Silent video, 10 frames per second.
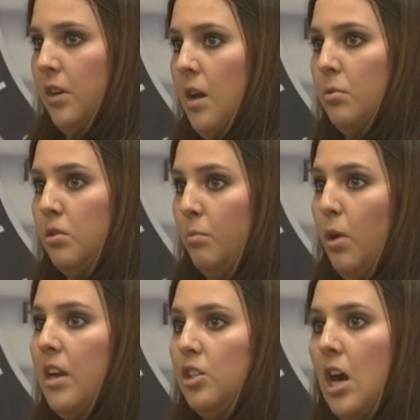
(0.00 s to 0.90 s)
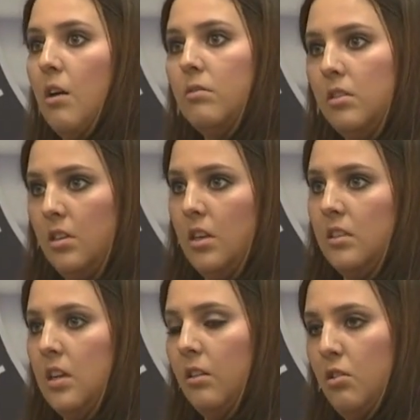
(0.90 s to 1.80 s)
and able to branch out to the
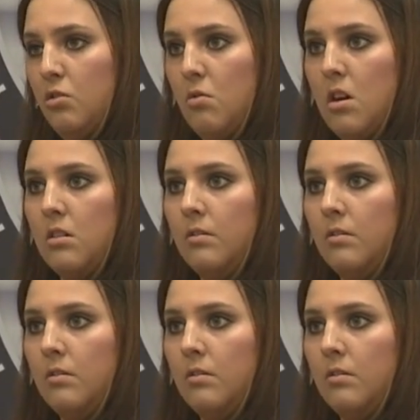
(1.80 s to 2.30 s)
extent that you are?